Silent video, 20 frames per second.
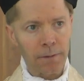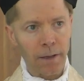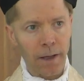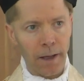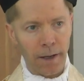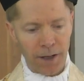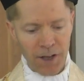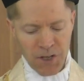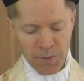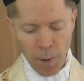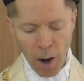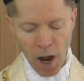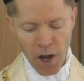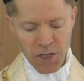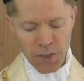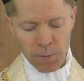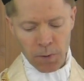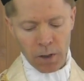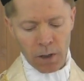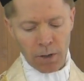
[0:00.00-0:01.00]
It is
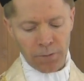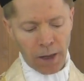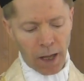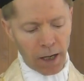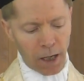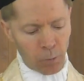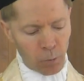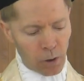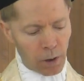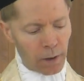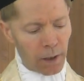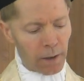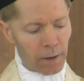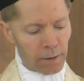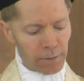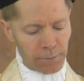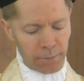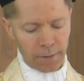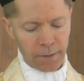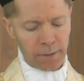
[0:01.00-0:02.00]
possible that it will
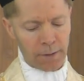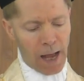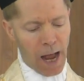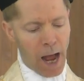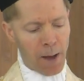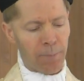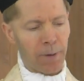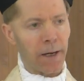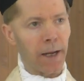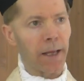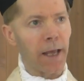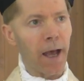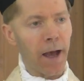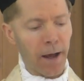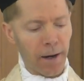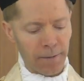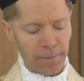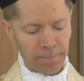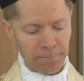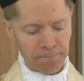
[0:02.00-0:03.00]
happen
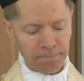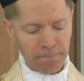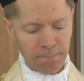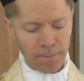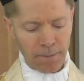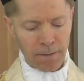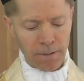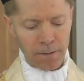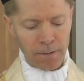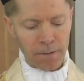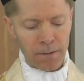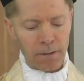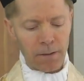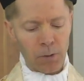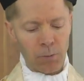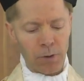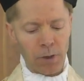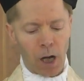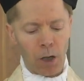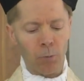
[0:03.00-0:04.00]
again.
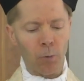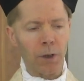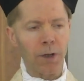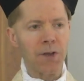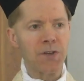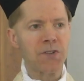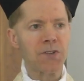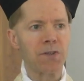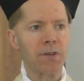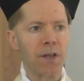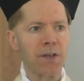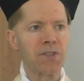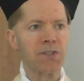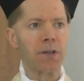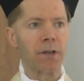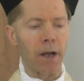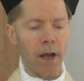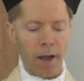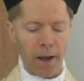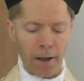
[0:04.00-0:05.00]
Do we not witness this
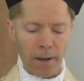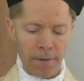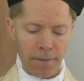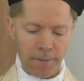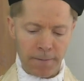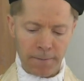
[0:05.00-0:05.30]
today?